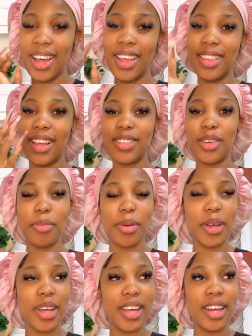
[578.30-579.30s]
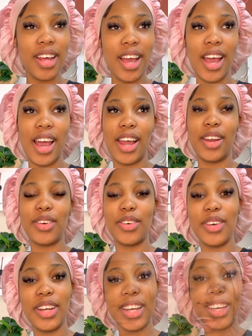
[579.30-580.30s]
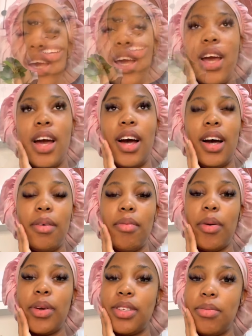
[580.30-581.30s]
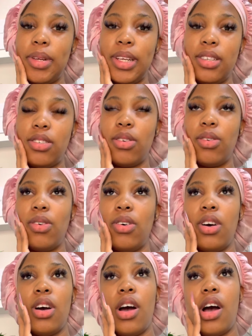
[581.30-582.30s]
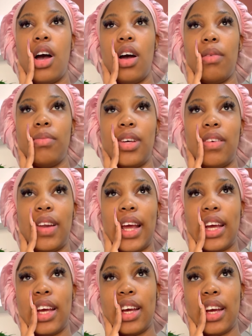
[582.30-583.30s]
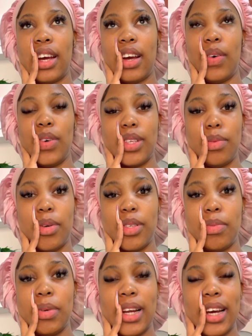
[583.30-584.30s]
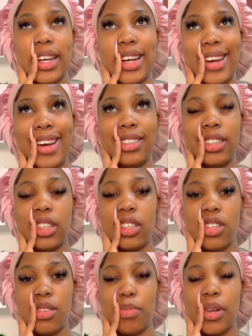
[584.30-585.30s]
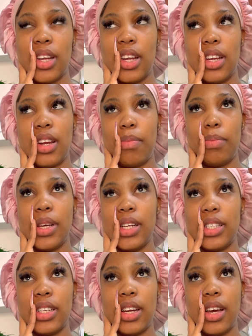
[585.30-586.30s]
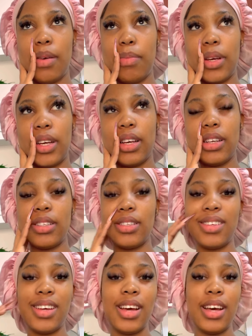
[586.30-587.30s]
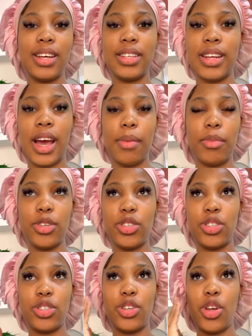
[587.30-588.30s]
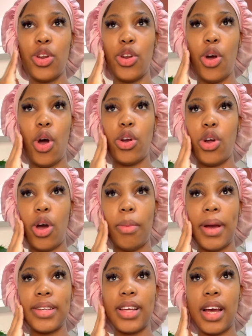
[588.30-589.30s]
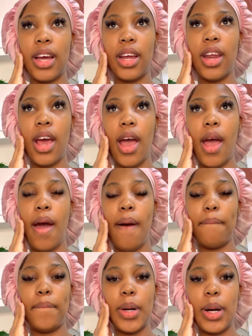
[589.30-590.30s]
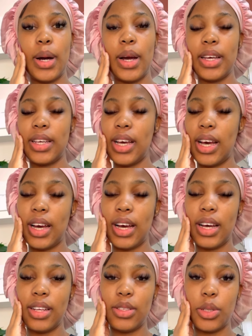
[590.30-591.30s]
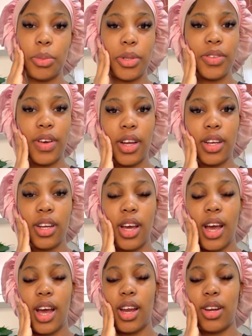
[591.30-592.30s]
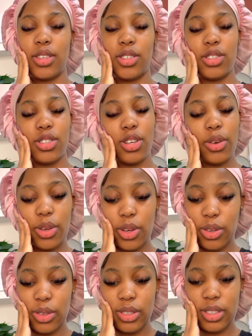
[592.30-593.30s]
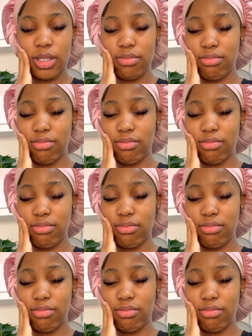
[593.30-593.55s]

And that's on period. I looked really cute. I made a burrito to have like, it was supposed to be like lunch-ish, but it ended up being dinner because time was just not on my side. But yeah, I had so much fun. I looked so cute.